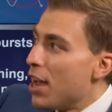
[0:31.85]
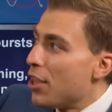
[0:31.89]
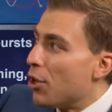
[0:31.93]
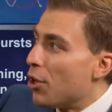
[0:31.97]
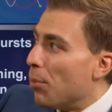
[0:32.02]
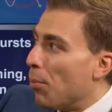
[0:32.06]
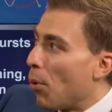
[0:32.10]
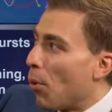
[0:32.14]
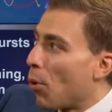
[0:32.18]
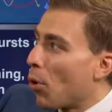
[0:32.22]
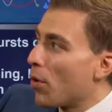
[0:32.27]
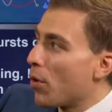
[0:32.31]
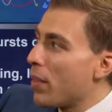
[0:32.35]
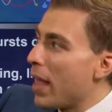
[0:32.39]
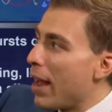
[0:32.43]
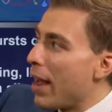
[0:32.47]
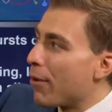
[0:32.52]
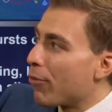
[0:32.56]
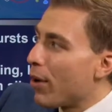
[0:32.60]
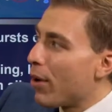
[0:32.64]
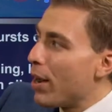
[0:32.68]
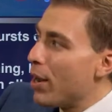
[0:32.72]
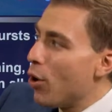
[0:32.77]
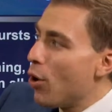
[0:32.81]
The more of
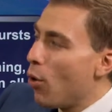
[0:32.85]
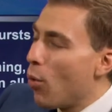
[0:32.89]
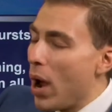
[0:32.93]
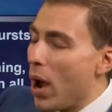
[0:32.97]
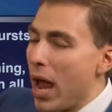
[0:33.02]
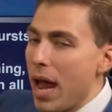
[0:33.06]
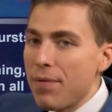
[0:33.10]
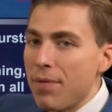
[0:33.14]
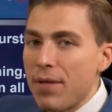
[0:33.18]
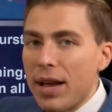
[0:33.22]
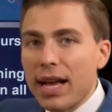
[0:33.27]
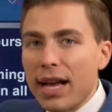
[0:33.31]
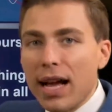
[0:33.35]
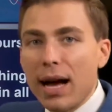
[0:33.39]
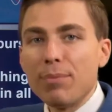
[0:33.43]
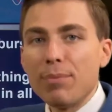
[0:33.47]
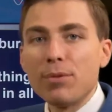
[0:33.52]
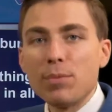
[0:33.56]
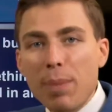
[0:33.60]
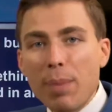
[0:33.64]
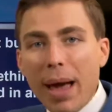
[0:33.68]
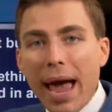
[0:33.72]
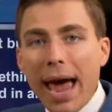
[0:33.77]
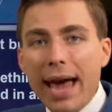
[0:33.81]
that radio wave that
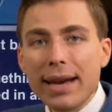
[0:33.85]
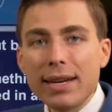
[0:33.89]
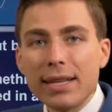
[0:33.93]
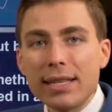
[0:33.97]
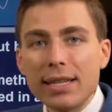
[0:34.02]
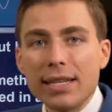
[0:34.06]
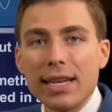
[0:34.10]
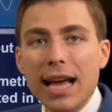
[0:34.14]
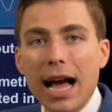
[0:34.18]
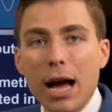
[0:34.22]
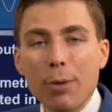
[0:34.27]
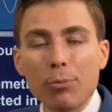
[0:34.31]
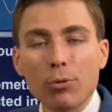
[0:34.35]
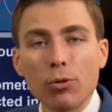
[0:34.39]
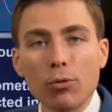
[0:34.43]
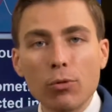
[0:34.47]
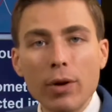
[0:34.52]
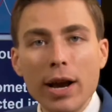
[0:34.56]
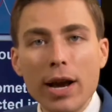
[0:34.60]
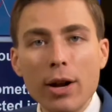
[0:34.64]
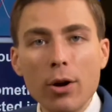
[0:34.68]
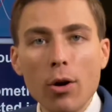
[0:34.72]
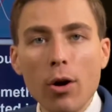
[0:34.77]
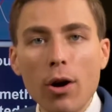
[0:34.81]
comes back to the Doppler
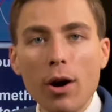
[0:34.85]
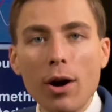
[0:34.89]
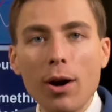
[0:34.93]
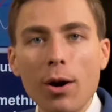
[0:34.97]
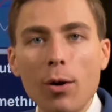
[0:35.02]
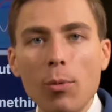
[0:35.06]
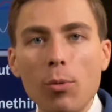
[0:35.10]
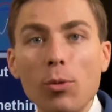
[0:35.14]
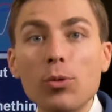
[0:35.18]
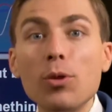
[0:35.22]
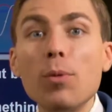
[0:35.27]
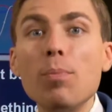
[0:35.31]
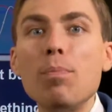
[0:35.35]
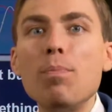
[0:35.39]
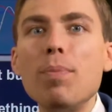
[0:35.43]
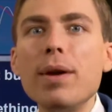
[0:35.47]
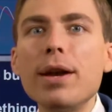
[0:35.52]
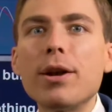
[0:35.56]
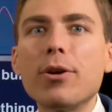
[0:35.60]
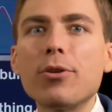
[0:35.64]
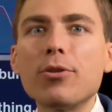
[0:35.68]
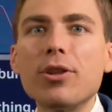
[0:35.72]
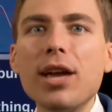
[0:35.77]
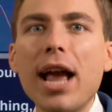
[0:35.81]
radar, well, the
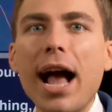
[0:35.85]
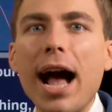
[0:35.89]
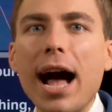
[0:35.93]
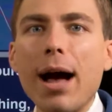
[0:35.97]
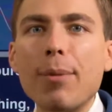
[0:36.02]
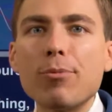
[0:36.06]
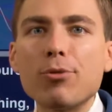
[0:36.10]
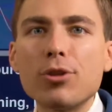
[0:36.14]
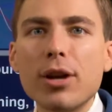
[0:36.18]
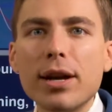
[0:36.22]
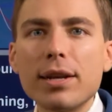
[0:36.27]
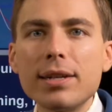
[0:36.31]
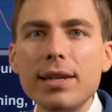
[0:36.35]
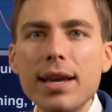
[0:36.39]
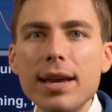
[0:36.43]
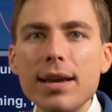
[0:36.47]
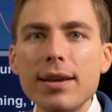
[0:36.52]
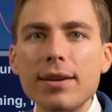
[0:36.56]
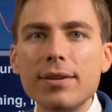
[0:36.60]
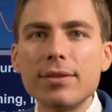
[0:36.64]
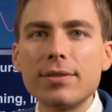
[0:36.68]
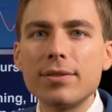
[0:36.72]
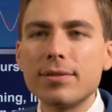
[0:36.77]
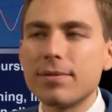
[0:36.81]
bigger the object
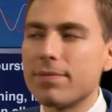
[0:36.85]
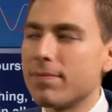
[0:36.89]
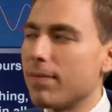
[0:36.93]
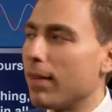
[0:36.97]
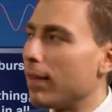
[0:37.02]
is.